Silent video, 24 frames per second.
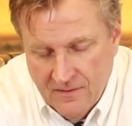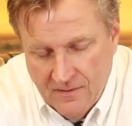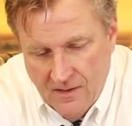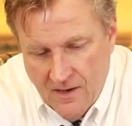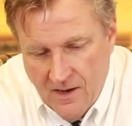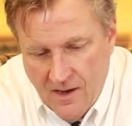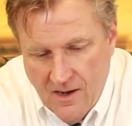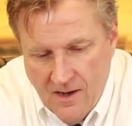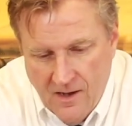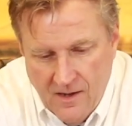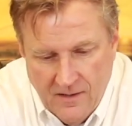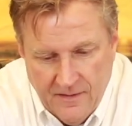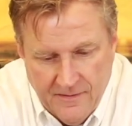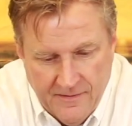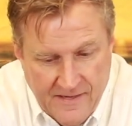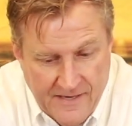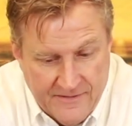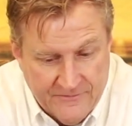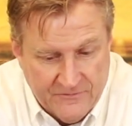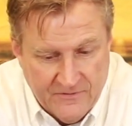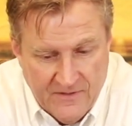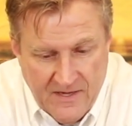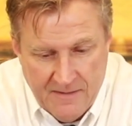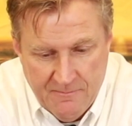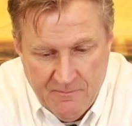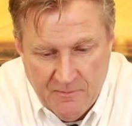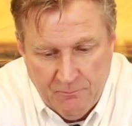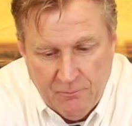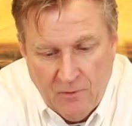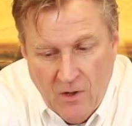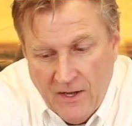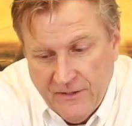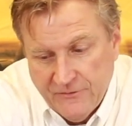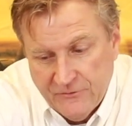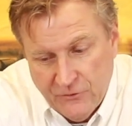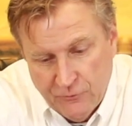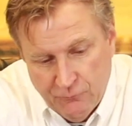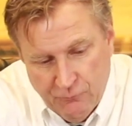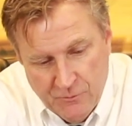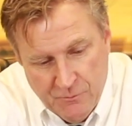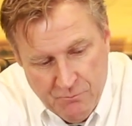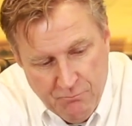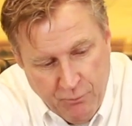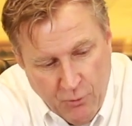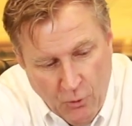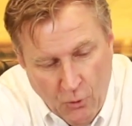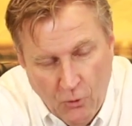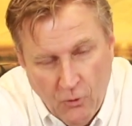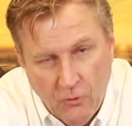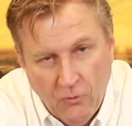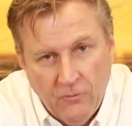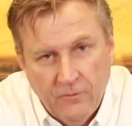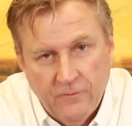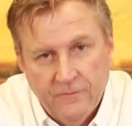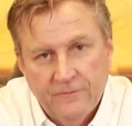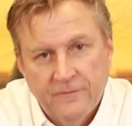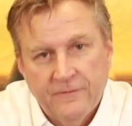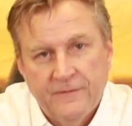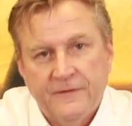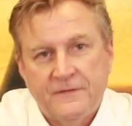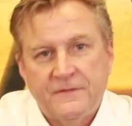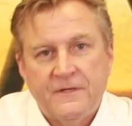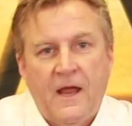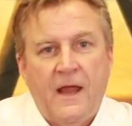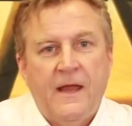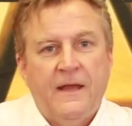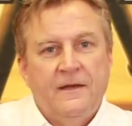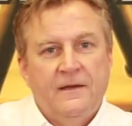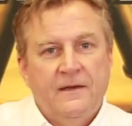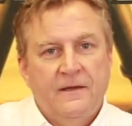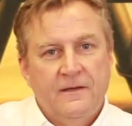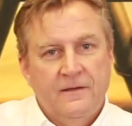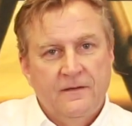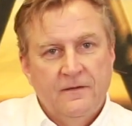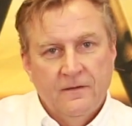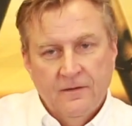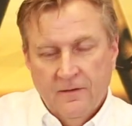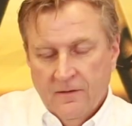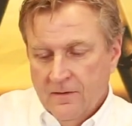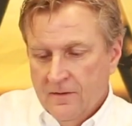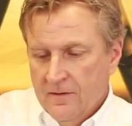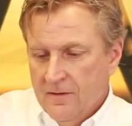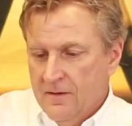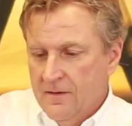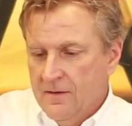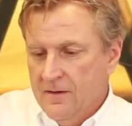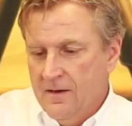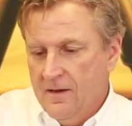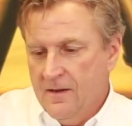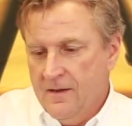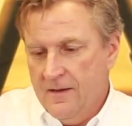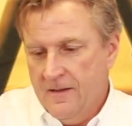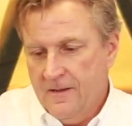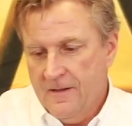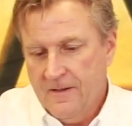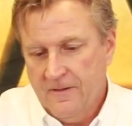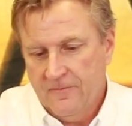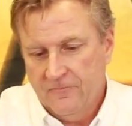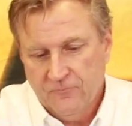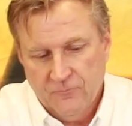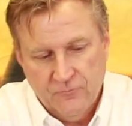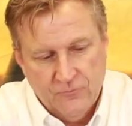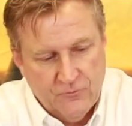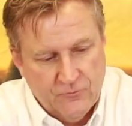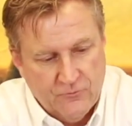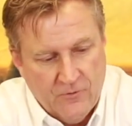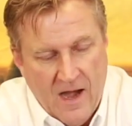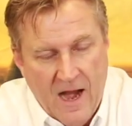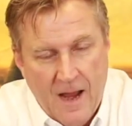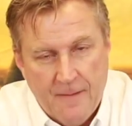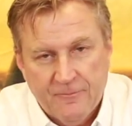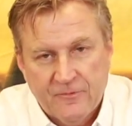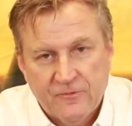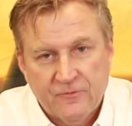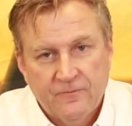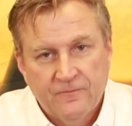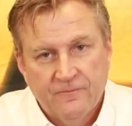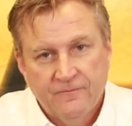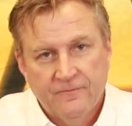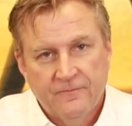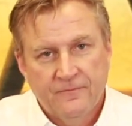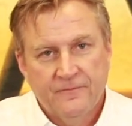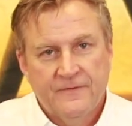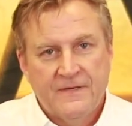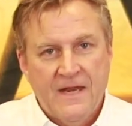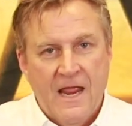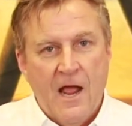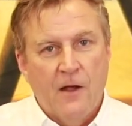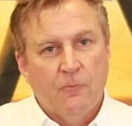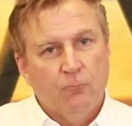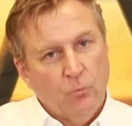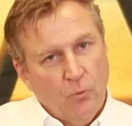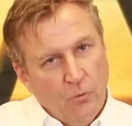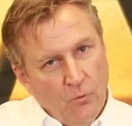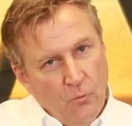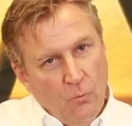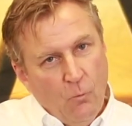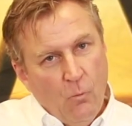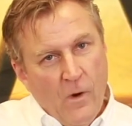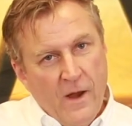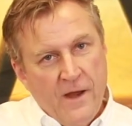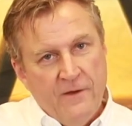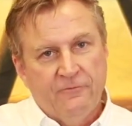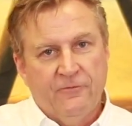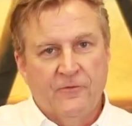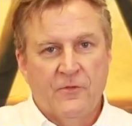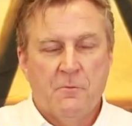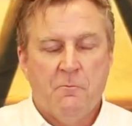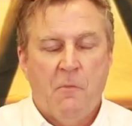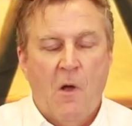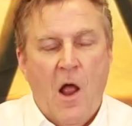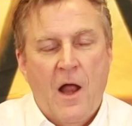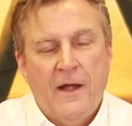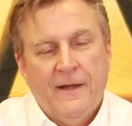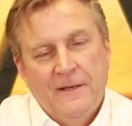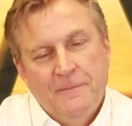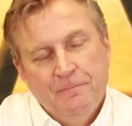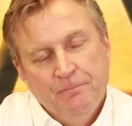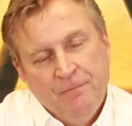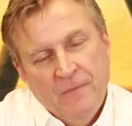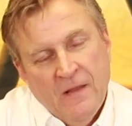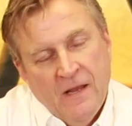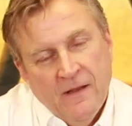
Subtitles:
as the name implies, you would pull the tightening straps downward away from the body.